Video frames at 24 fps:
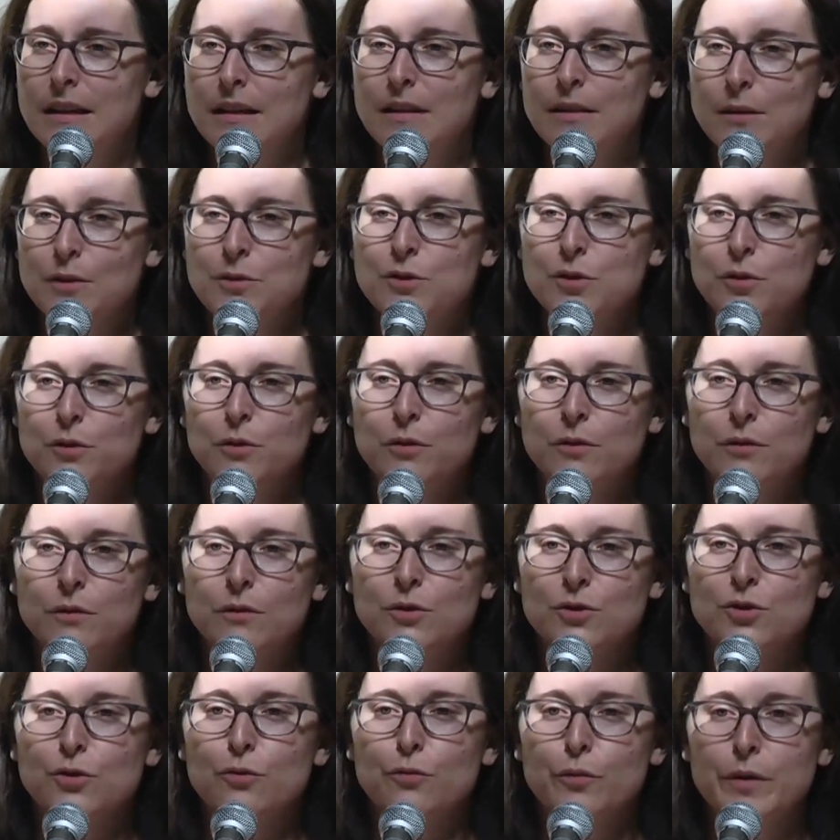there's
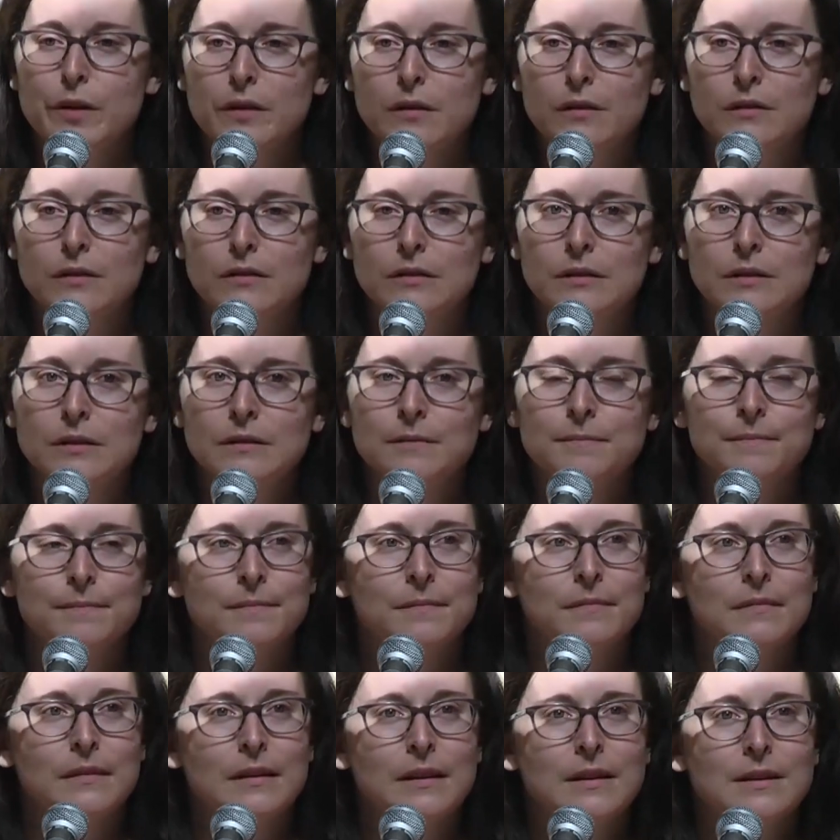a real
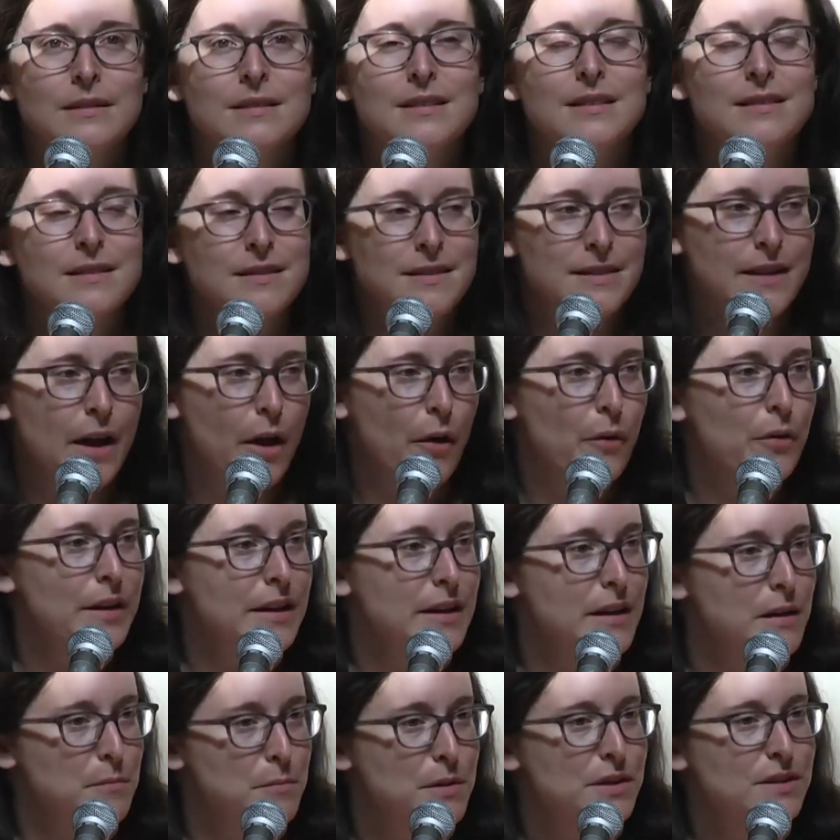
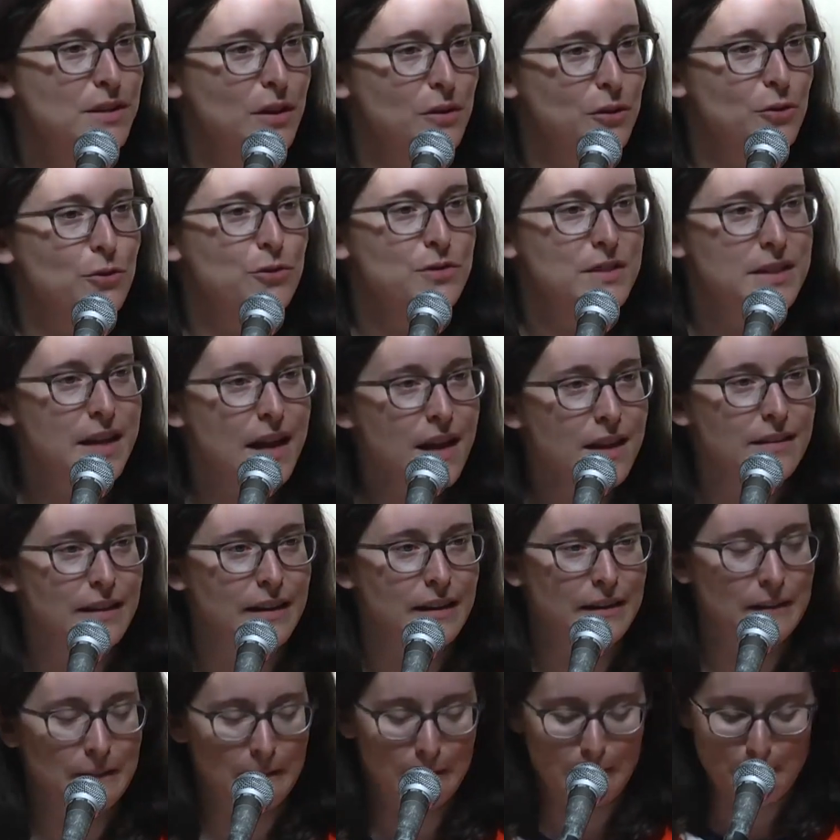sincerity and
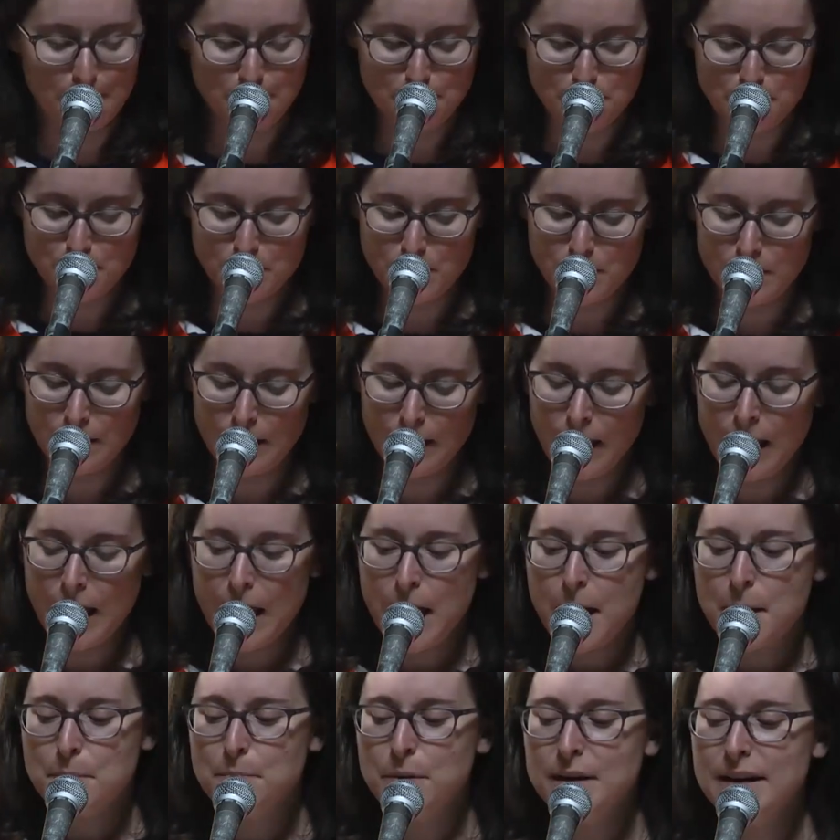misunderstanding.
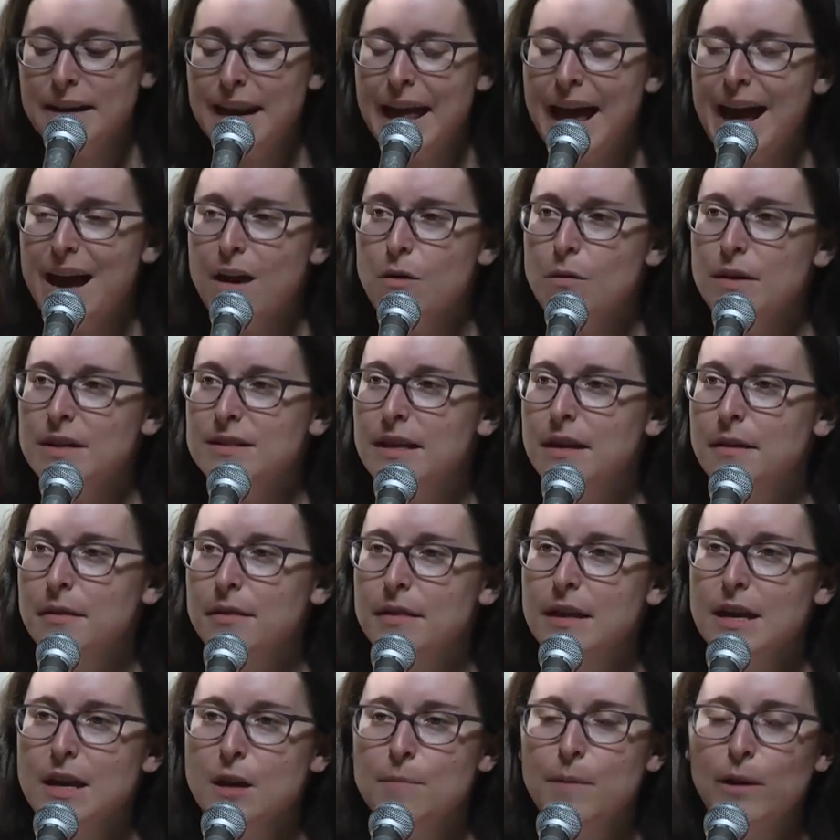But now, as I
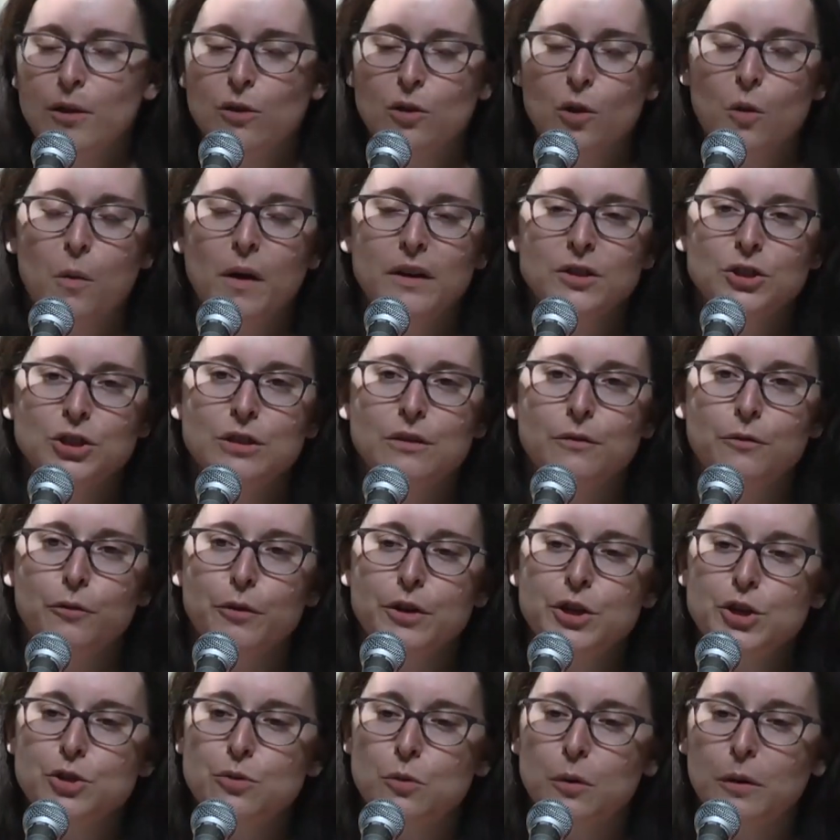think about the question of
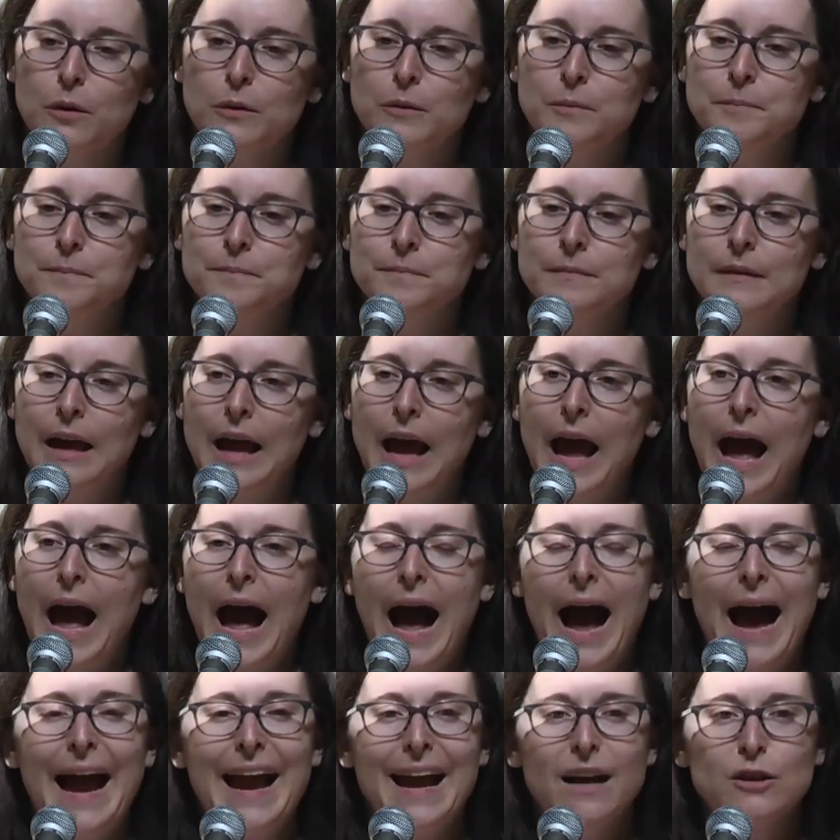ritual,
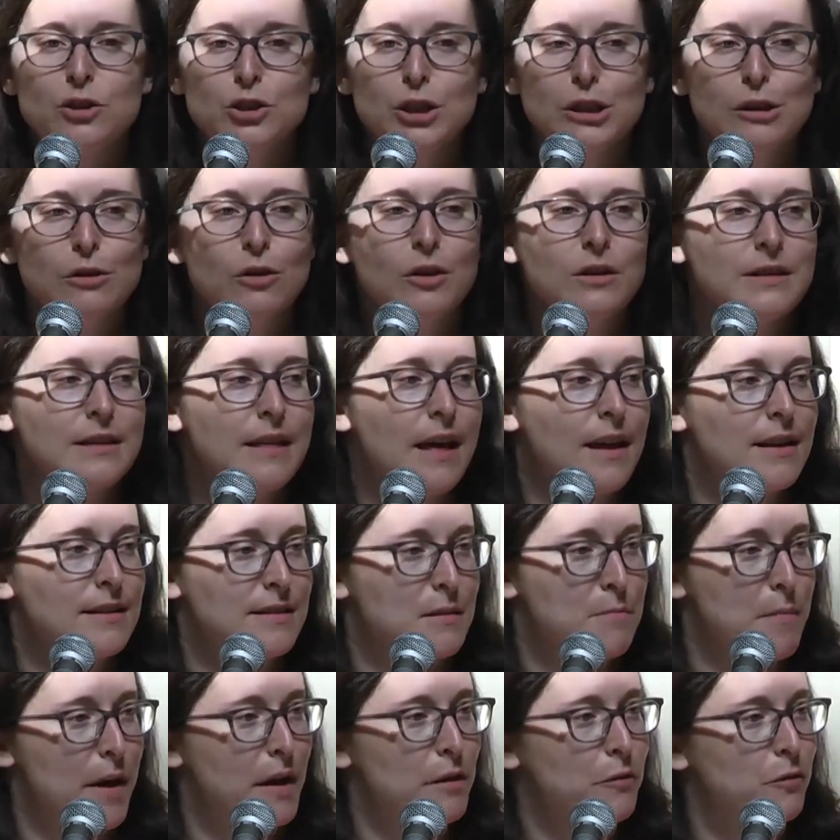I actually look to that as a
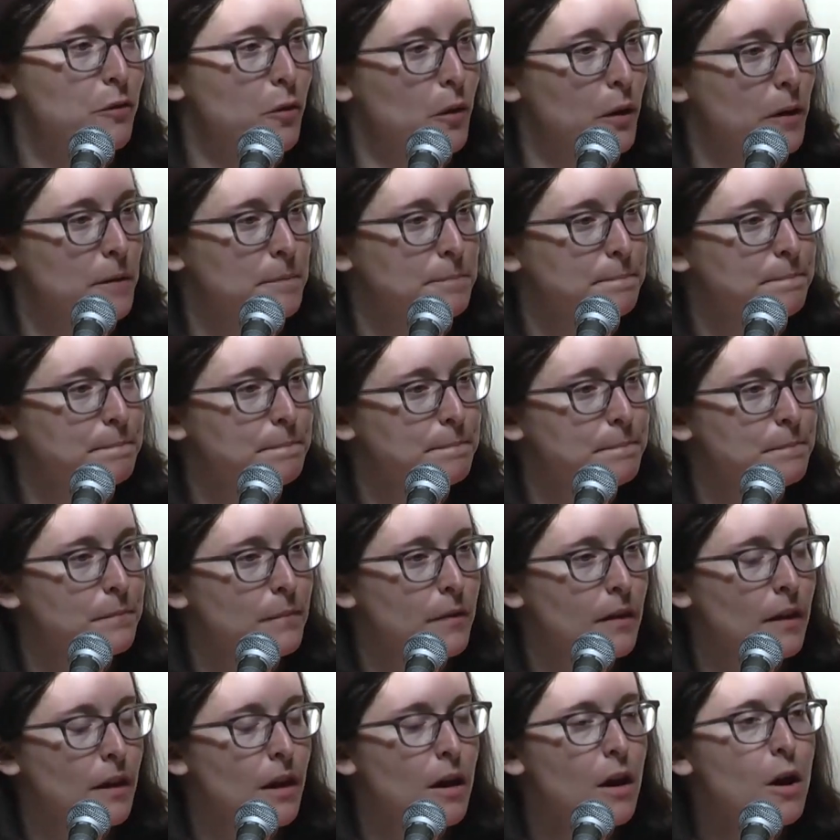metaphor.
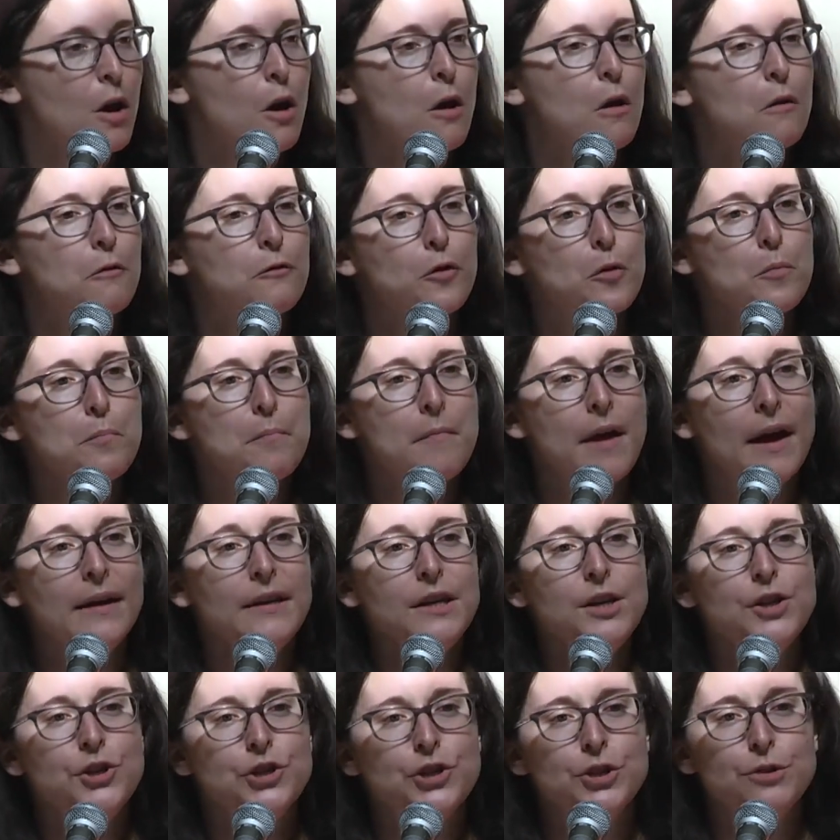For
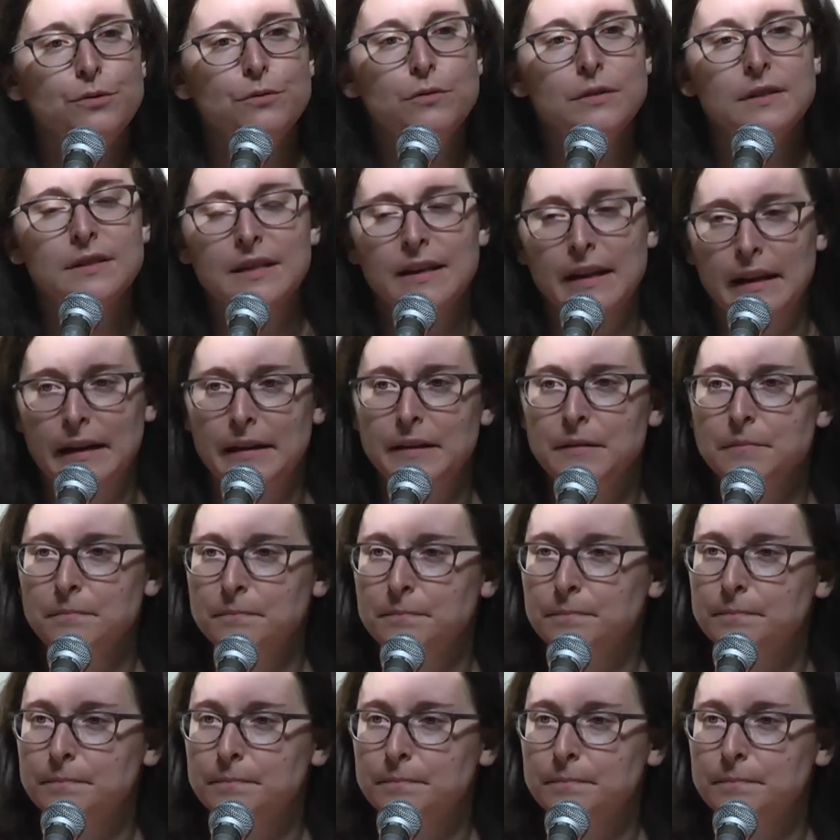many Jews today,